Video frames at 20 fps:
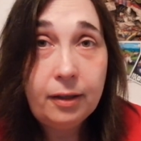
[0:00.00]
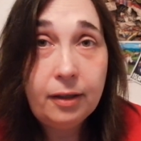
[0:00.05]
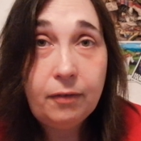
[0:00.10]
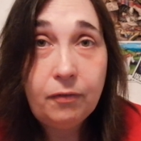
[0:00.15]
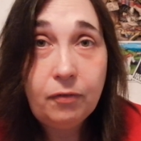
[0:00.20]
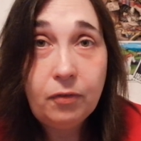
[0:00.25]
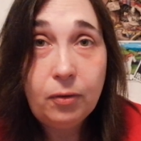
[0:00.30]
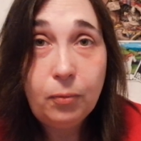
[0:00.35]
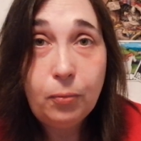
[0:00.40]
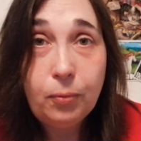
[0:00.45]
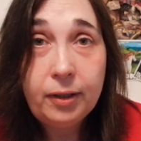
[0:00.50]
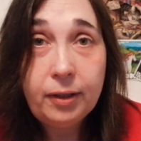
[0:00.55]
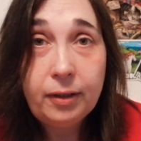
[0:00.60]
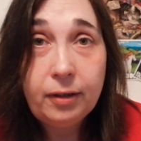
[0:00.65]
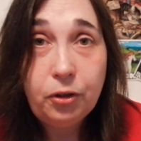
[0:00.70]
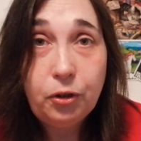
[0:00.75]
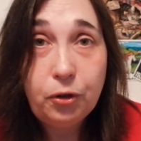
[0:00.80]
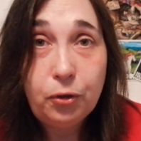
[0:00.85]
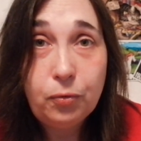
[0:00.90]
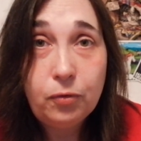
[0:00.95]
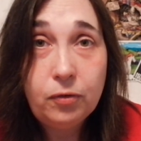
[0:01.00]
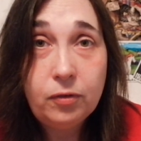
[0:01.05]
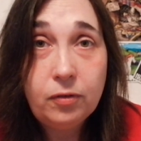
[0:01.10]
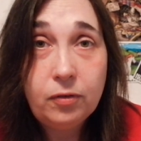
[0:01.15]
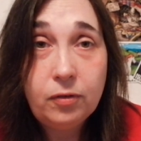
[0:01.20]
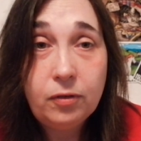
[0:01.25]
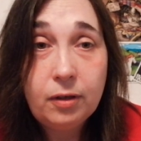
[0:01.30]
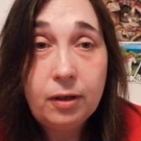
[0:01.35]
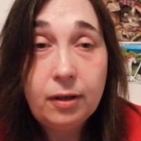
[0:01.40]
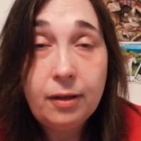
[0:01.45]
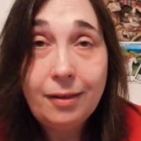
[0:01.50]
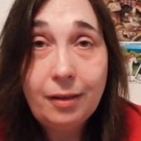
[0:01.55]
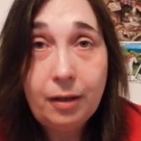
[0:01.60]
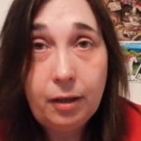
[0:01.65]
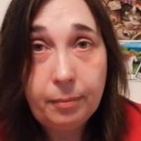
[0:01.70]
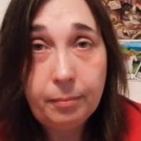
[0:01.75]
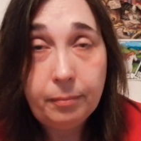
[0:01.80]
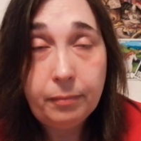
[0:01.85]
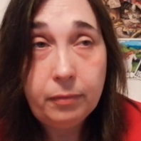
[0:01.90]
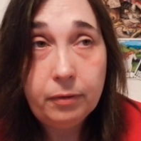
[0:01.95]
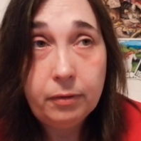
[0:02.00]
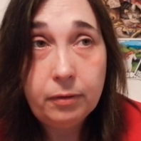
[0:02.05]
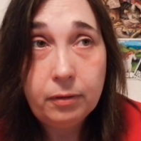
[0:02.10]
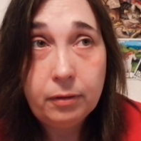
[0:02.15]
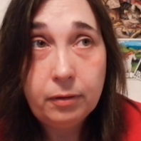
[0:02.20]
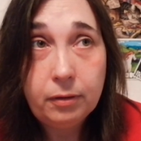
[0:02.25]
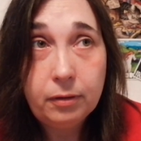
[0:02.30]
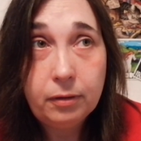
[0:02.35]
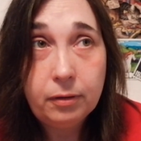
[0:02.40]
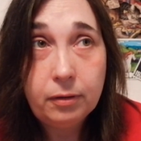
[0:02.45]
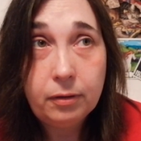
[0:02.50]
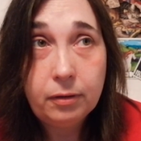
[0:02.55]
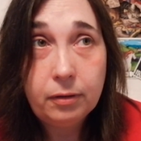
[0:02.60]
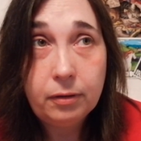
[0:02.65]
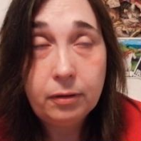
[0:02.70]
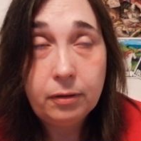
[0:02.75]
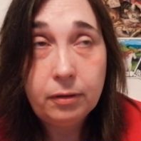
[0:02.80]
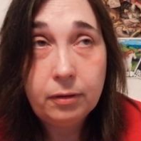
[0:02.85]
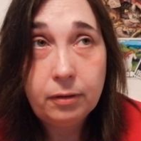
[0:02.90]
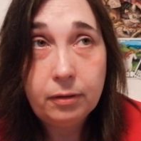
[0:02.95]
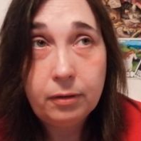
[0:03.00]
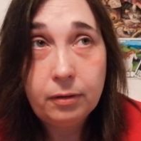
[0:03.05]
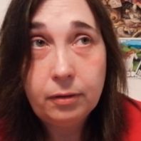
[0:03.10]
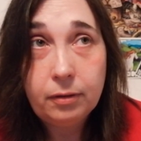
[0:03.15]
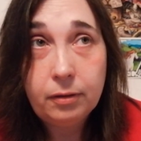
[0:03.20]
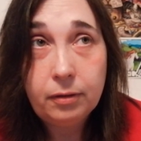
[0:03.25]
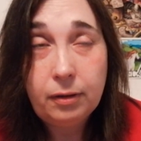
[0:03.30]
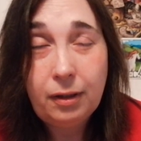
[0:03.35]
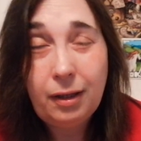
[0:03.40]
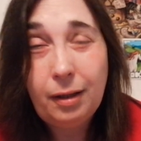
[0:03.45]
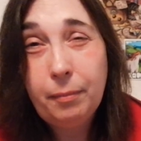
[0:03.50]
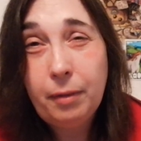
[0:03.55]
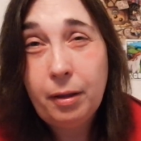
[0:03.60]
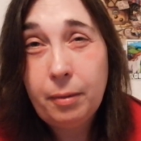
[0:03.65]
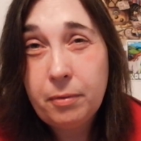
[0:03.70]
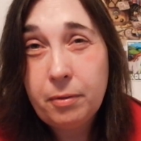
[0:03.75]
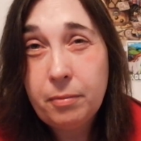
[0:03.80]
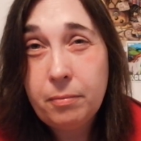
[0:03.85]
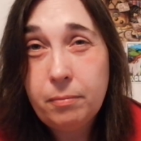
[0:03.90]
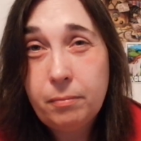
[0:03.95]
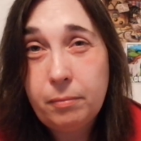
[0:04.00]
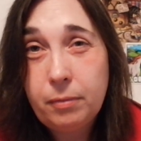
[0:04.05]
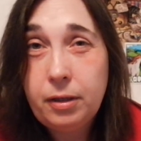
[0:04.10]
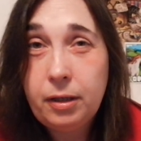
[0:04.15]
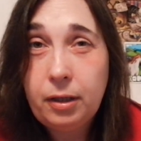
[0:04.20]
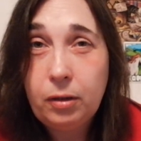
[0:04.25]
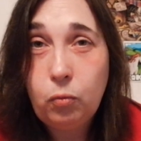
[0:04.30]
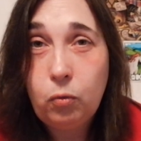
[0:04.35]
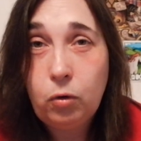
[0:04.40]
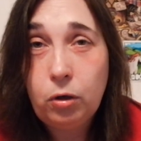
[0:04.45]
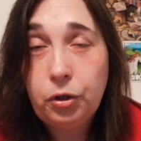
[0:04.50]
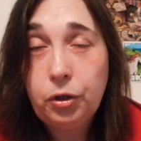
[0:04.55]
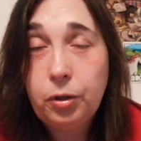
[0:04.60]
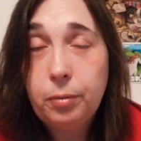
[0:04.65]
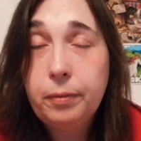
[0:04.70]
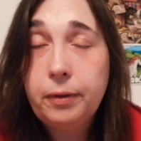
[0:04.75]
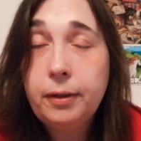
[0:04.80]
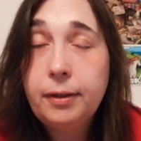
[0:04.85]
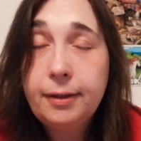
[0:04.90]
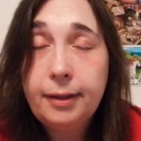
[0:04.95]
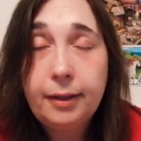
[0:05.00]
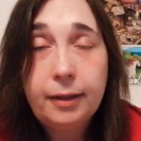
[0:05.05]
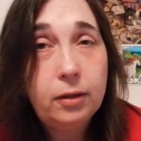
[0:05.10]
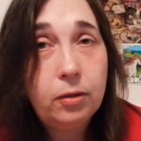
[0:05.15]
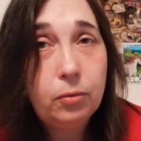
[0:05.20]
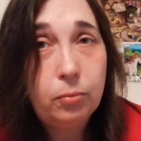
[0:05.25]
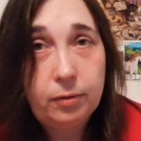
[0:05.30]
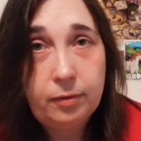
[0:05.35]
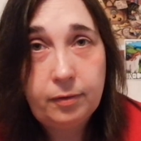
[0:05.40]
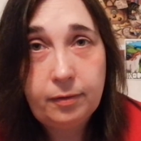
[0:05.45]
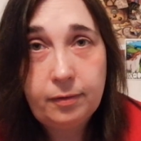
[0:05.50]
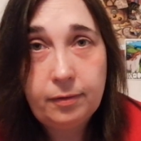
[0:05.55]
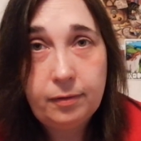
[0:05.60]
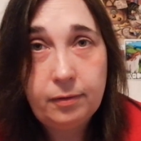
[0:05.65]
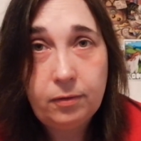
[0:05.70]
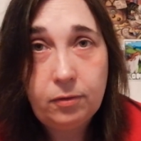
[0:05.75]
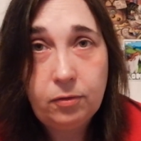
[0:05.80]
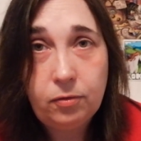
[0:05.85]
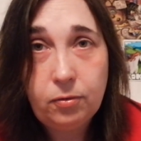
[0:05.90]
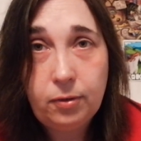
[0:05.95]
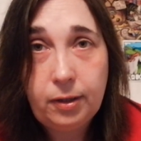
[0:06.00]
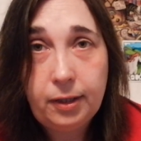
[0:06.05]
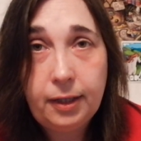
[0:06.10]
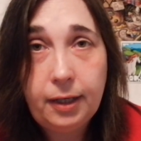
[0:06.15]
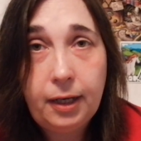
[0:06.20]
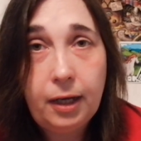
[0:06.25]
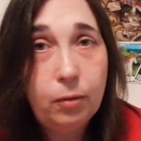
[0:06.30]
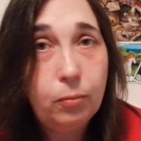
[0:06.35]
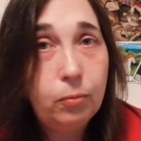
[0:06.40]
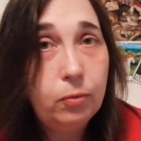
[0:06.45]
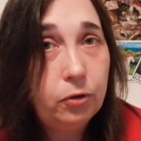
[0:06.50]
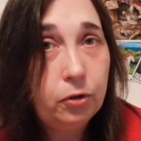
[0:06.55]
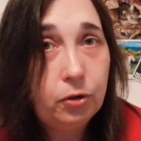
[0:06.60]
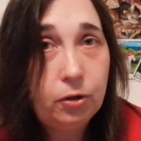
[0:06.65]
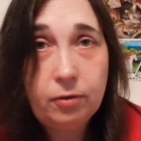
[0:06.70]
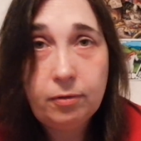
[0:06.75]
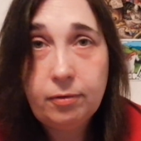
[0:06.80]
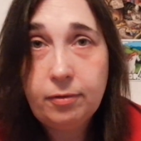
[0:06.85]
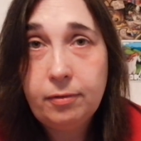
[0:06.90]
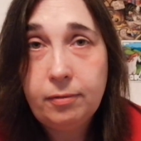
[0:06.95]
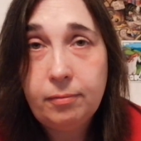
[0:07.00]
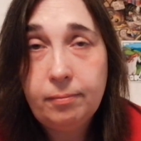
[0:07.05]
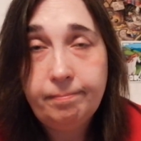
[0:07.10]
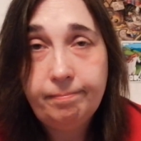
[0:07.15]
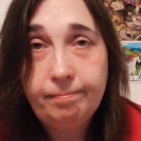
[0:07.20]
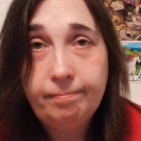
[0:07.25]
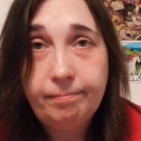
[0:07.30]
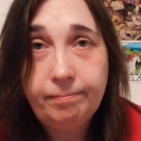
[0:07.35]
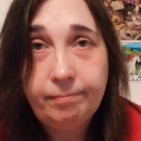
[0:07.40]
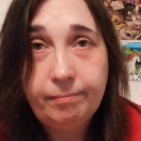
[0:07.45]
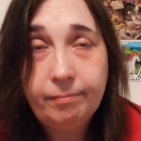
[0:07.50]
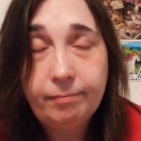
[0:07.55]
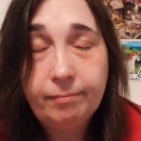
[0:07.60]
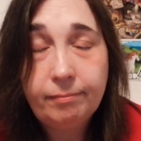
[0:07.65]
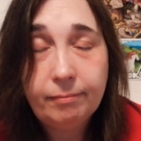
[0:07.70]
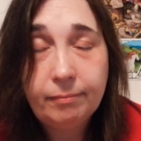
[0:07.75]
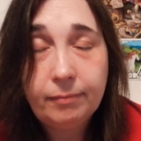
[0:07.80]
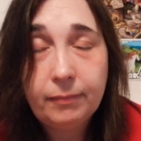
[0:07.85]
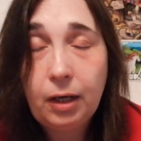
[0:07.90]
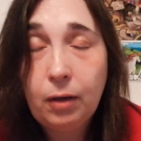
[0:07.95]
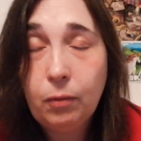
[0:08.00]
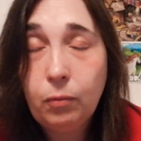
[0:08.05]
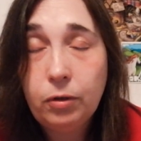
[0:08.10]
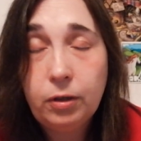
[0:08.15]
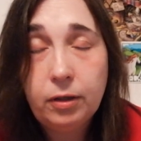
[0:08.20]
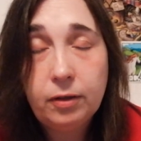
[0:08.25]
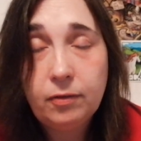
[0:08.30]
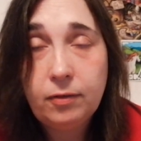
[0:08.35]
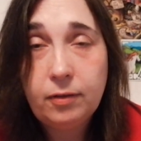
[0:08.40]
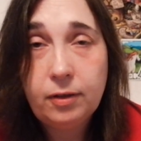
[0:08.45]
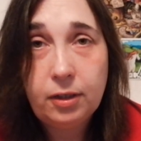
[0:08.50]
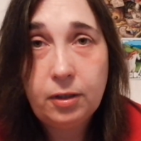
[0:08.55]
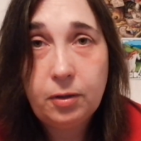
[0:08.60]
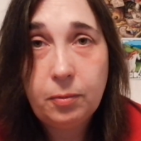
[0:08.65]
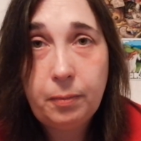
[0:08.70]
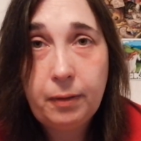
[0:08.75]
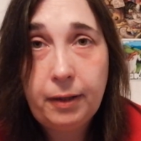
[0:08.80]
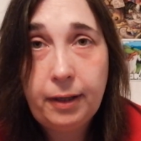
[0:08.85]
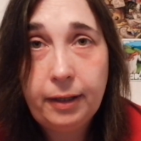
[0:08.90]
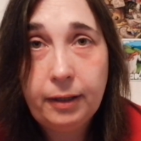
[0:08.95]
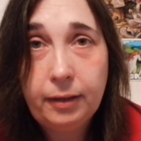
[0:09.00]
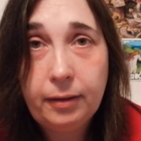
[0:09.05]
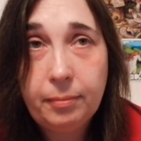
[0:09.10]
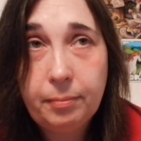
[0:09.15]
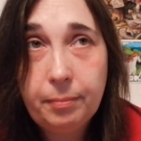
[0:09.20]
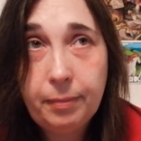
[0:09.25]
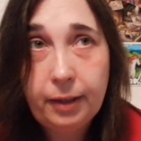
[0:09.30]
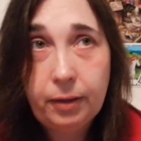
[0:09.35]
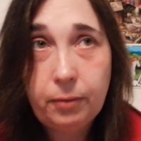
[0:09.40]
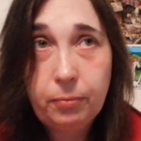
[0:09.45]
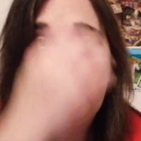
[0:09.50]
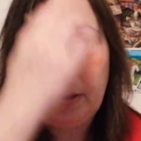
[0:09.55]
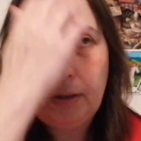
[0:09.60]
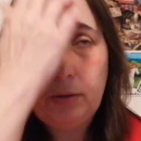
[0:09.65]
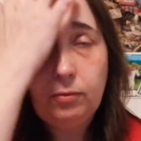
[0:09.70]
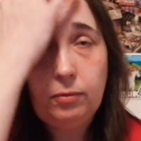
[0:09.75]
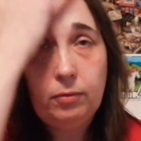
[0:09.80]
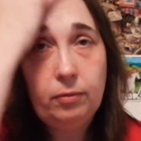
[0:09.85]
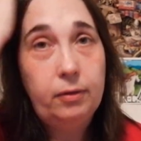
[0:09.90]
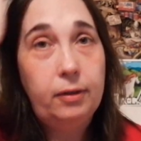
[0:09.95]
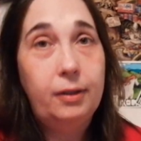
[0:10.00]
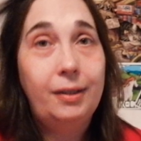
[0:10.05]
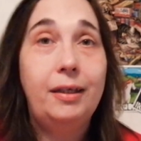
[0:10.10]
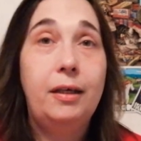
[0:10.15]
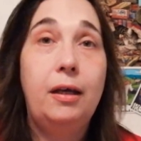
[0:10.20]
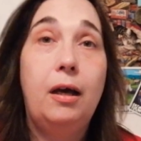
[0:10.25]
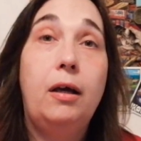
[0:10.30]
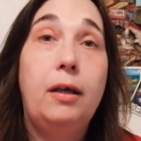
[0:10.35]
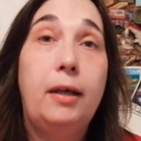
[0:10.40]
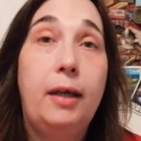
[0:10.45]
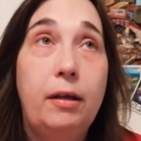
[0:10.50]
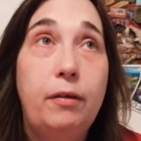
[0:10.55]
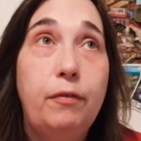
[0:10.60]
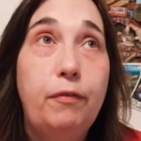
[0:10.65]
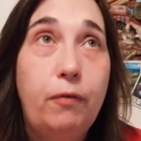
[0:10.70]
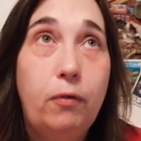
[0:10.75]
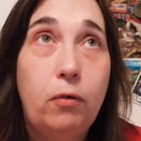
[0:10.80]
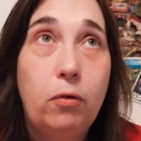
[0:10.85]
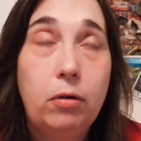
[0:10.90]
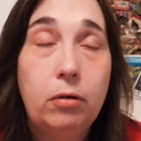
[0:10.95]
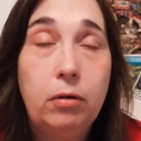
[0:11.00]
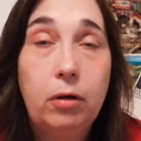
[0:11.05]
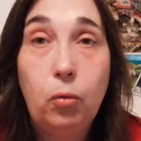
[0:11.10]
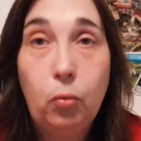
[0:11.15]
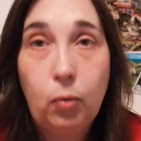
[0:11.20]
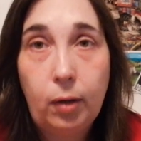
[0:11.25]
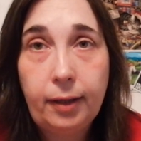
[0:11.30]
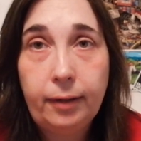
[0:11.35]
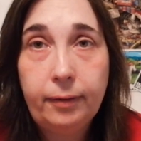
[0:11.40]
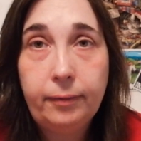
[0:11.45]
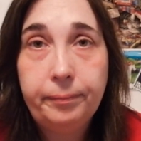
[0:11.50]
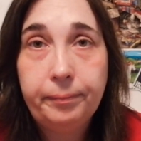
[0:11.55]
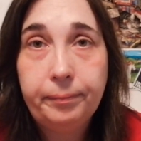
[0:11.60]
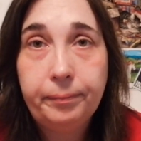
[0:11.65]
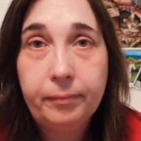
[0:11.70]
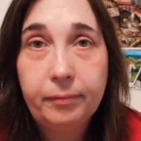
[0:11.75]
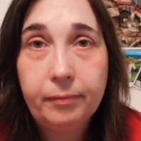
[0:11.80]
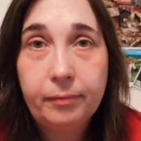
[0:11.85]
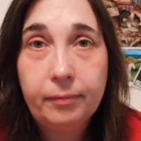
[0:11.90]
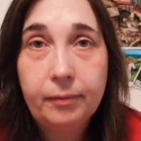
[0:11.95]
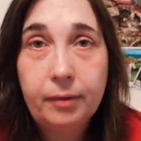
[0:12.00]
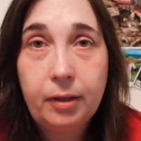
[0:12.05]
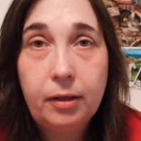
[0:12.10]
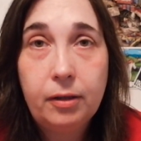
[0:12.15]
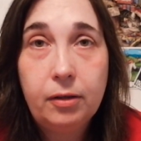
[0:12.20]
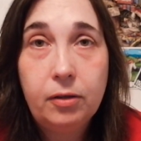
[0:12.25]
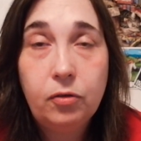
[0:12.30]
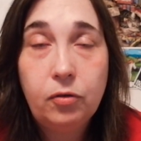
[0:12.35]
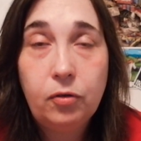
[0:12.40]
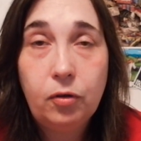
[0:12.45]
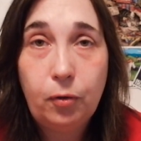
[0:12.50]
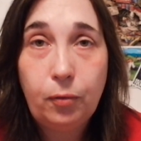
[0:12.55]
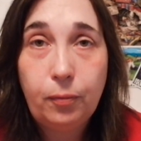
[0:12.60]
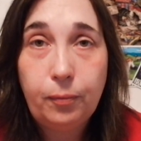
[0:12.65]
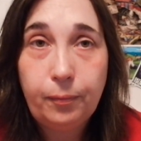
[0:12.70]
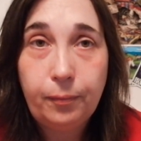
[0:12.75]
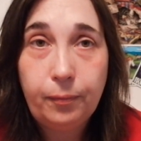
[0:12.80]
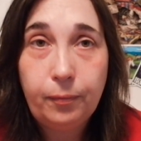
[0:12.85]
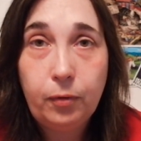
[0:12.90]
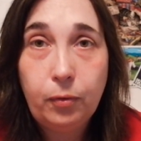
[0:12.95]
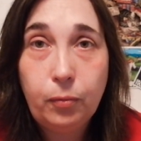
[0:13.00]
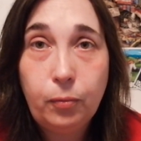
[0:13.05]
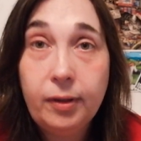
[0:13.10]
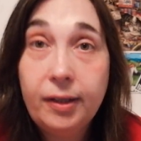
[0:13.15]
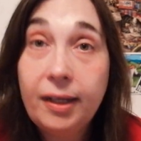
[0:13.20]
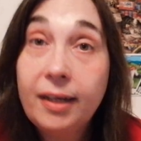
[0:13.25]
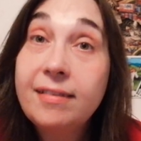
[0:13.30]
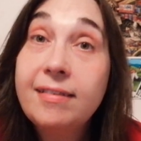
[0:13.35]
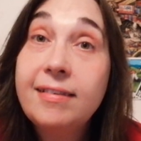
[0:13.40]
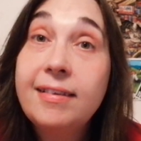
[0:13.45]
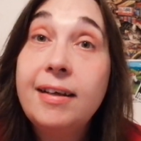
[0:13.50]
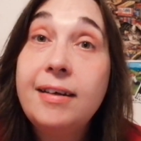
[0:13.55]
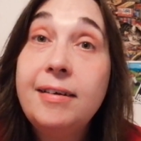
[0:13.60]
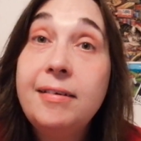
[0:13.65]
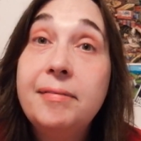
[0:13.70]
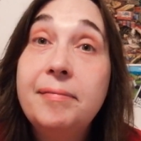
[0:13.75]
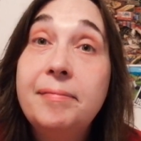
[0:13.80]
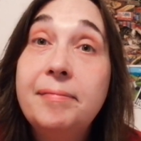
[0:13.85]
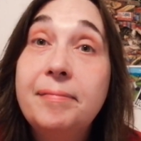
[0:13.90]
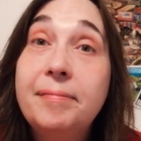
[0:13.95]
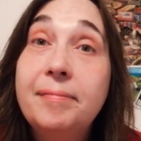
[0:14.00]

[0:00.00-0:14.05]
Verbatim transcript: if the wheel chooses them yeah, maybe Midnight Watcher, but not the resistance training. I will just, I will not stitch black background again for a while. So with that said,